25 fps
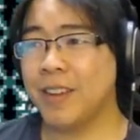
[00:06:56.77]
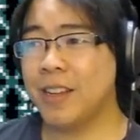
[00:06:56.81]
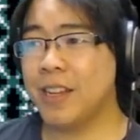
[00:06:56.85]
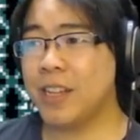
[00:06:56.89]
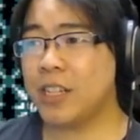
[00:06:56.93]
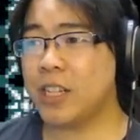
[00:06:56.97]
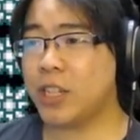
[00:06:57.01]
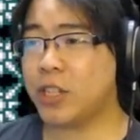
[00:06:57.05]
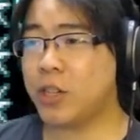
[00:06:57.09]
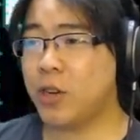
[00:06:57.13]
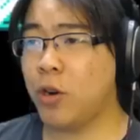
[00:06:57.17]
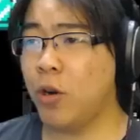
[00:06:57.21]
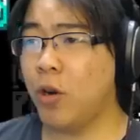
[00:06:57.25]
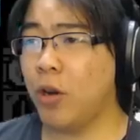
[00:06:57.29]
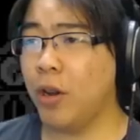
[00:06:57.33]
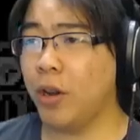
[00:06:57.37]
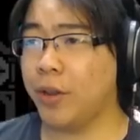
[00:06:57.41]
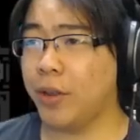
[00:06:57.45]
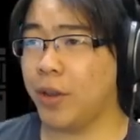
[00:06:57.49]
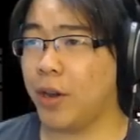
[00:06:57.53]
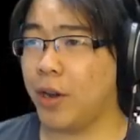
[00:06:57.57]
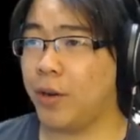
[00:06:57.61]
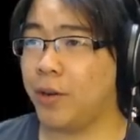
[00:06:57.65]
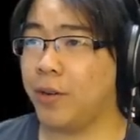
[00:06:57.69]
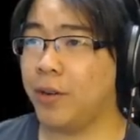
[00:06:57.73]
This is
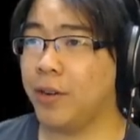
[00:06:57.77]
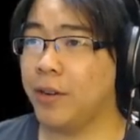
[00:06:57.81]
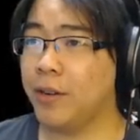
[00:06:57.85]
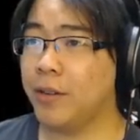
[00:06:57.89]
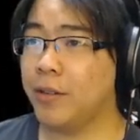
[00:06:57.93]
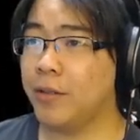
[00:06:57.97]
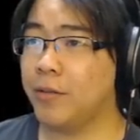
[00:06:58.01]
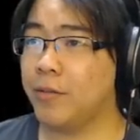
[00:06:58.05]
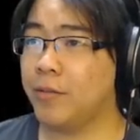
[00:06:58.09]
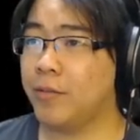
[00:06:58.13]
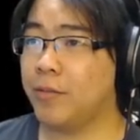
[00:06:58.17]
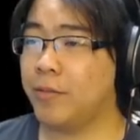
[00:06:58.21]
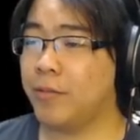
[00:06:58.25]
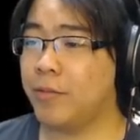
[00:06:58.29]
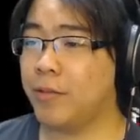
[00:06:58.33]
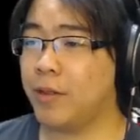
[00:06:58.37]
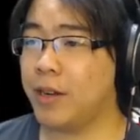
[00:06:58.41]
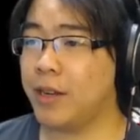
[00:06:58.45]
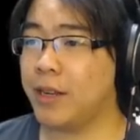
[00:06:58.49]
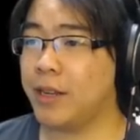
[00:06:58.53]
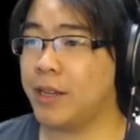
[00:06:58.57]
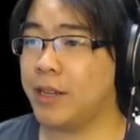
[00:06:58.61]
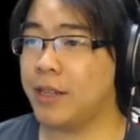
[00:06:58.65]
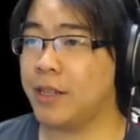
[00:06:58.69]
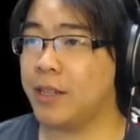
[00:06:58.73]
cool, though.
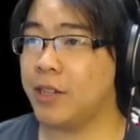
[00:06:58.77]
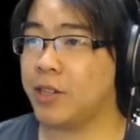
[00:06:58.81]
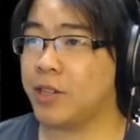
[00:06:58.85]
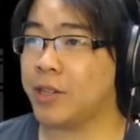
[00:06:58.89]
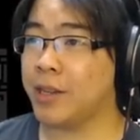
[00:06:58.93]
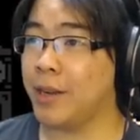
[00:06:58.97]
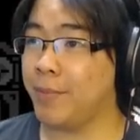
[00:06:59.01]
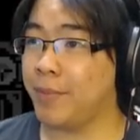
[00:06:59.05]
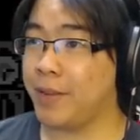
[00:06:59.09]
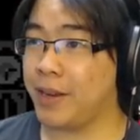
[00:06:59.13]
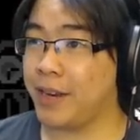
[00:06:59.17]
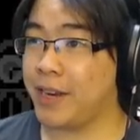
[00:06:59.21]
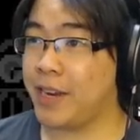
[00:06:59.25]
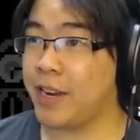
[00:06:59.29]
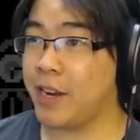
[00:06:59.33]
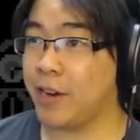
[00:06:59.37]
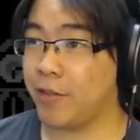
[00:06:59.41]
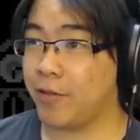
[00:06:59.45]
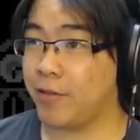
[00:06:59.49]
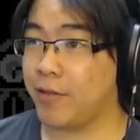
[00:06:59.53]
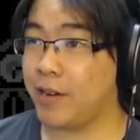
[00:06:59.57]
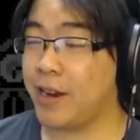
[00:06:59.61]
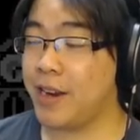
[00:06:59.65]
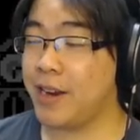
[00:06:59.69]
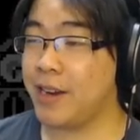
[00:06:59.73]
There's something
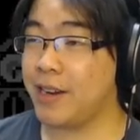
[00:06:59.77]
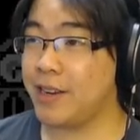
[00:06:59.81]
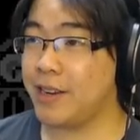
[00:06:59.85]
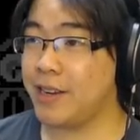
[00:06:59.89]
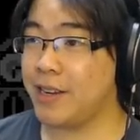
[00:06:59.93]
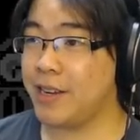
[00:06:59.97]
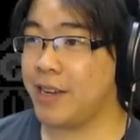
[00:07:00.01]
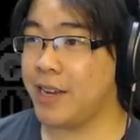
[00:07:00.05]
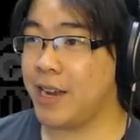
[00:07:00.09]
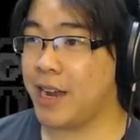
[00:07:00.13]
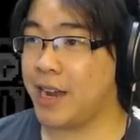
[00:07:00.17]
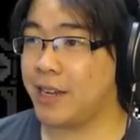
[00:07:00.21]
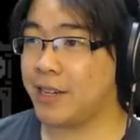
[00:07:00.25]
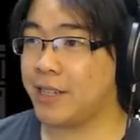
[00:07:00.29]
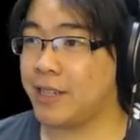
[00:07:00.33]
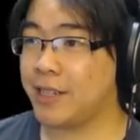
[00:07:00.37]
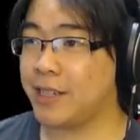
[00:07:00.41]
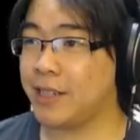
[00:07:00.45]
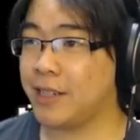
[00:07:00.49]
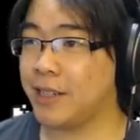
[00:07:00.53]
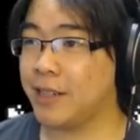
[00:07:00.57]
here, right? Yes.